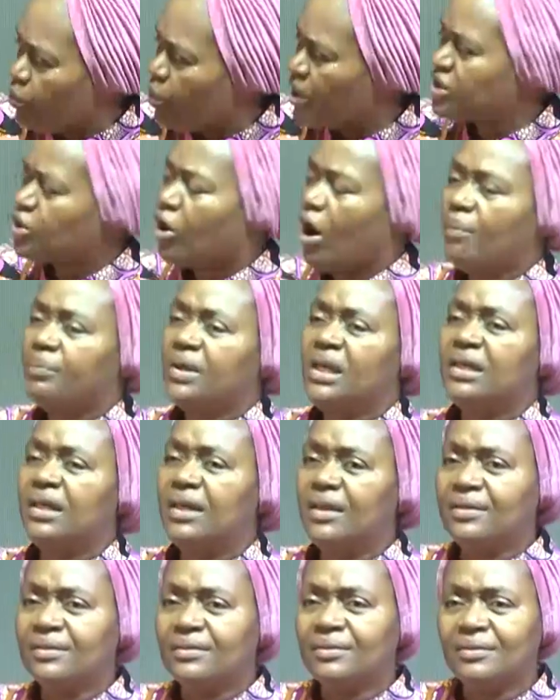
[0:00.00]
a man was
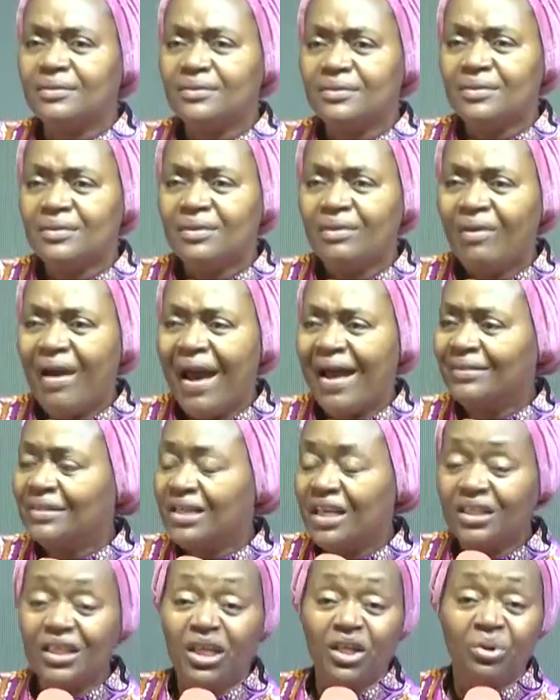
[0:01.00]
coming in
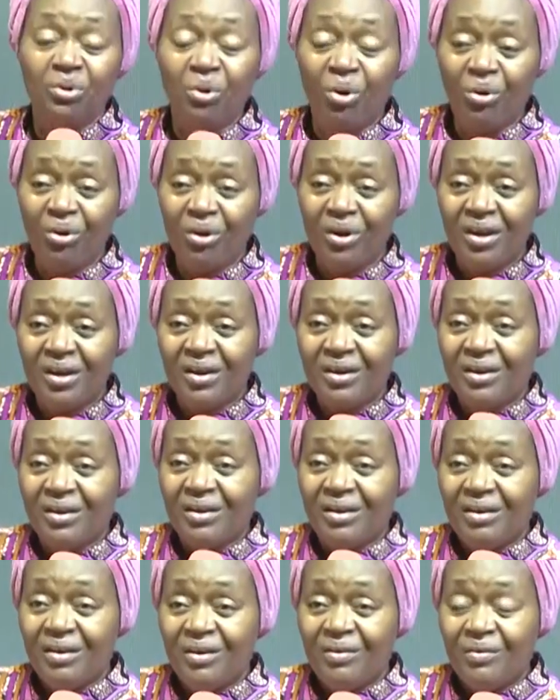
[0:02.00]
and he didn't know
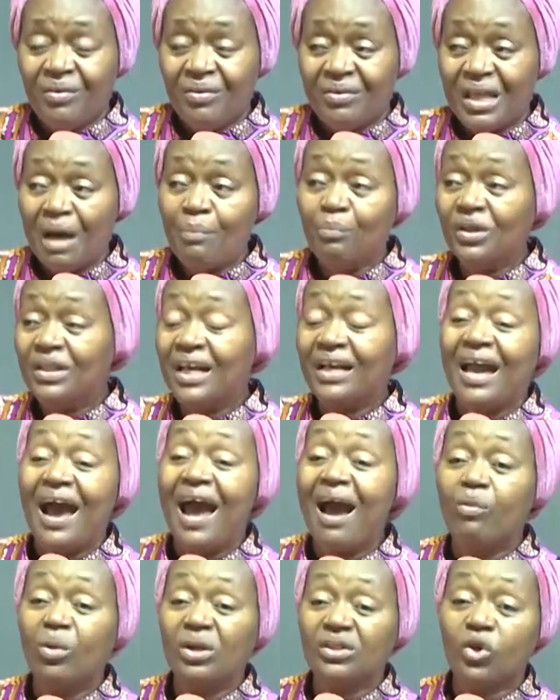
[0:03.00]
that
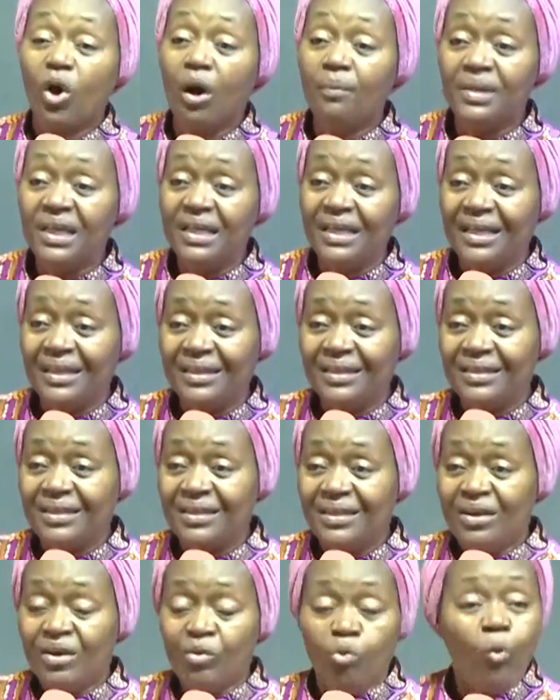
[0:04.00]
Mordecai was coming
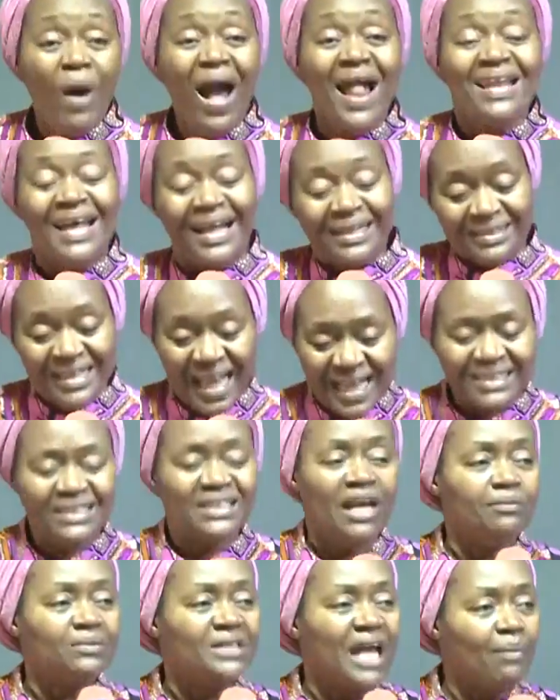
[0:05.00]
in, well,
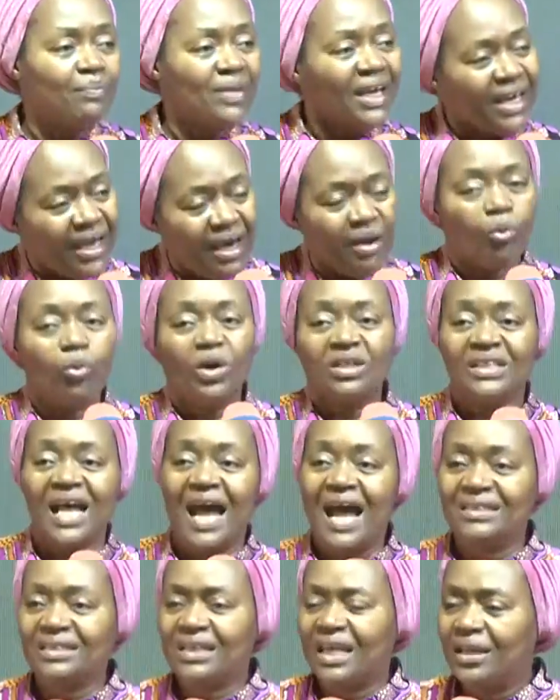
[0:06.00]
at that same time the
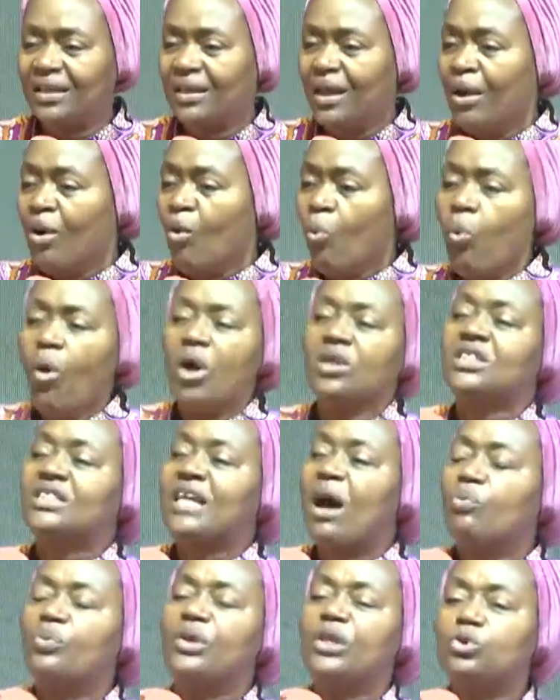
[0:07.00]
king was asking,
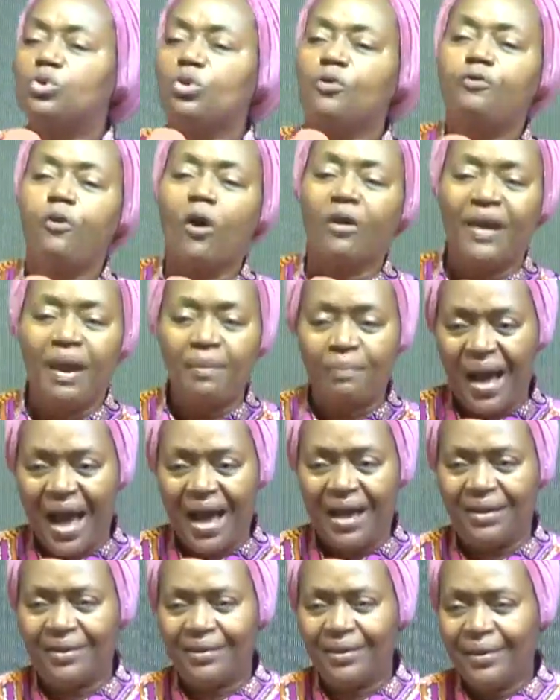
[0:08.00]
what shall we do
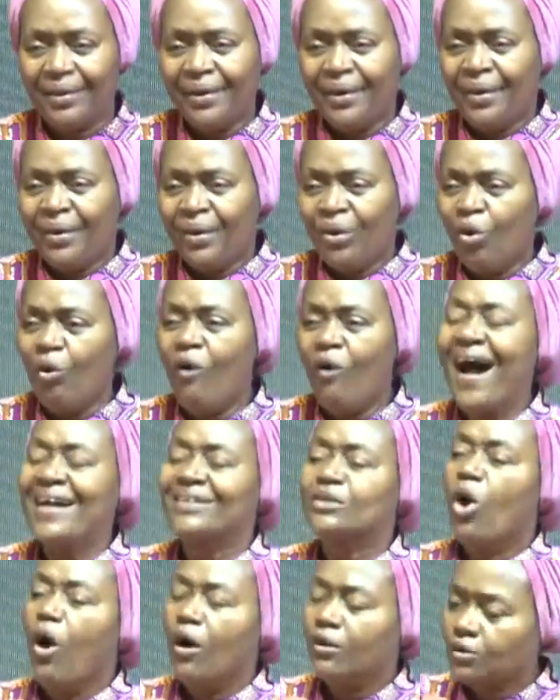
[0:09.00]
for a man
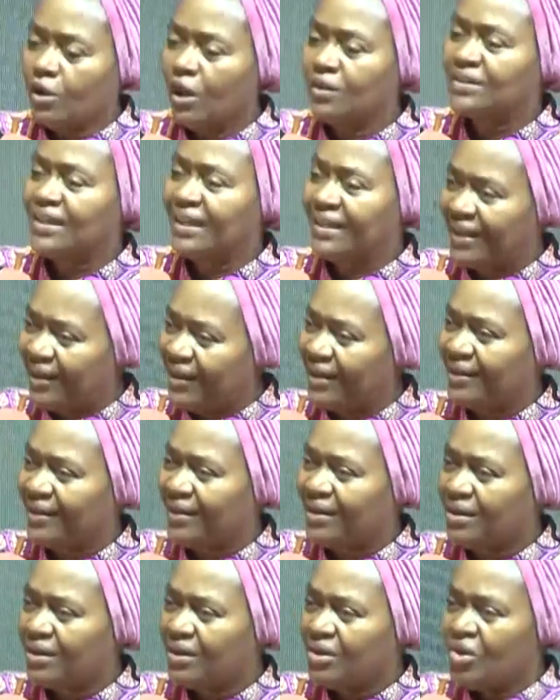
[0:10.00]
who has honored the
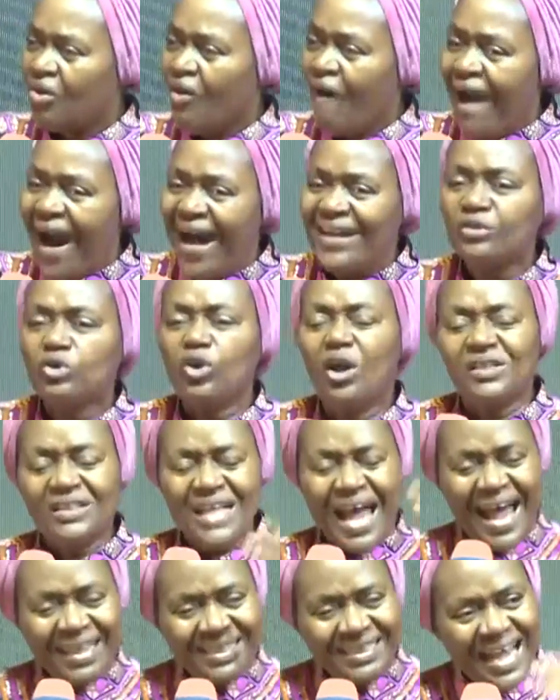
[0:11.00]
king?
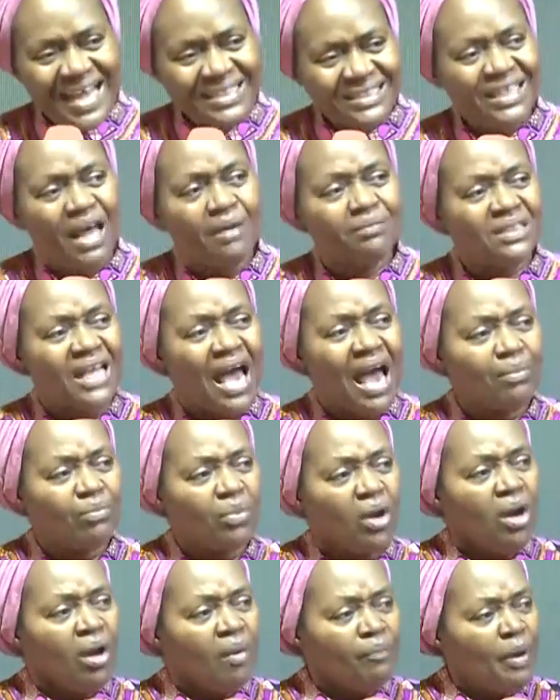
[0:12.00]
And just at that same
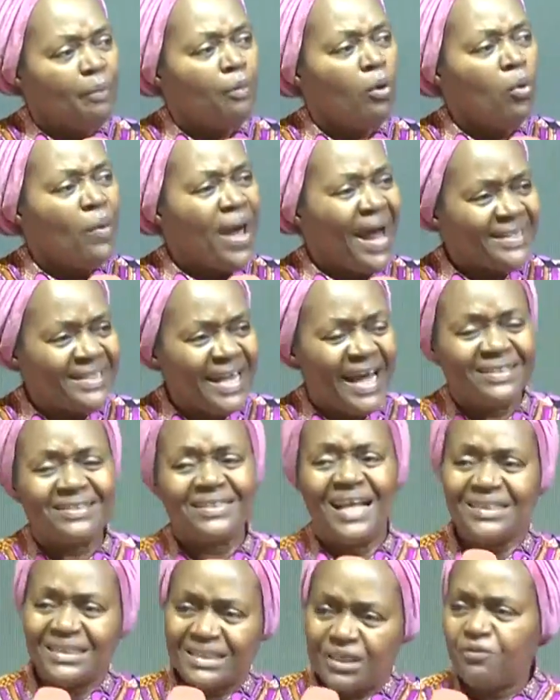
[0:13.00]
time, people
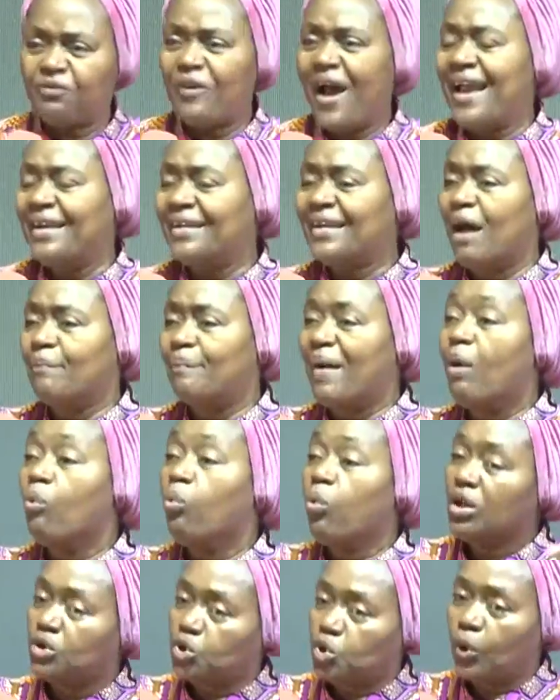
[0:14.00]
were there testifying
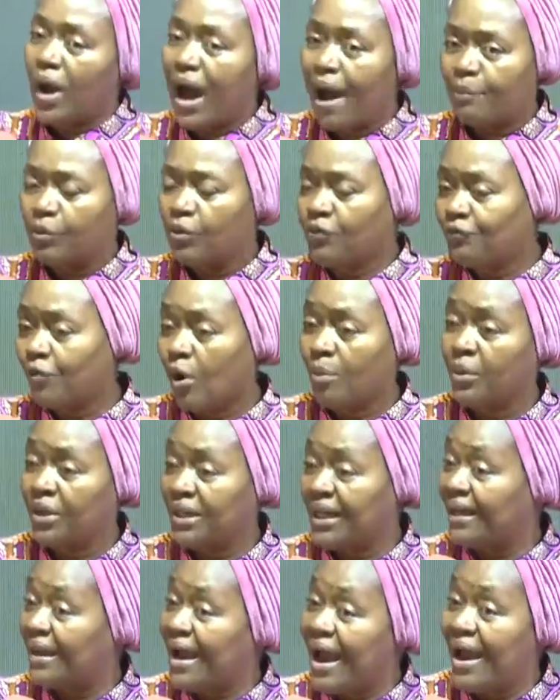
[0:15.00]
about what should happen
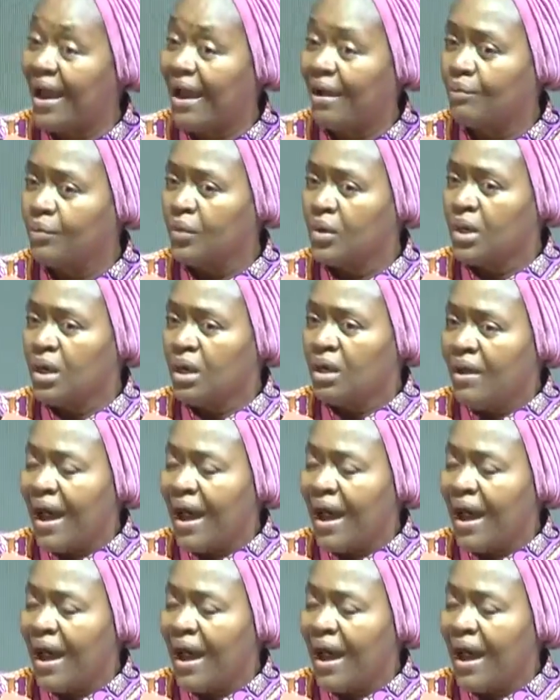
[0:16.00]
for Mordecai.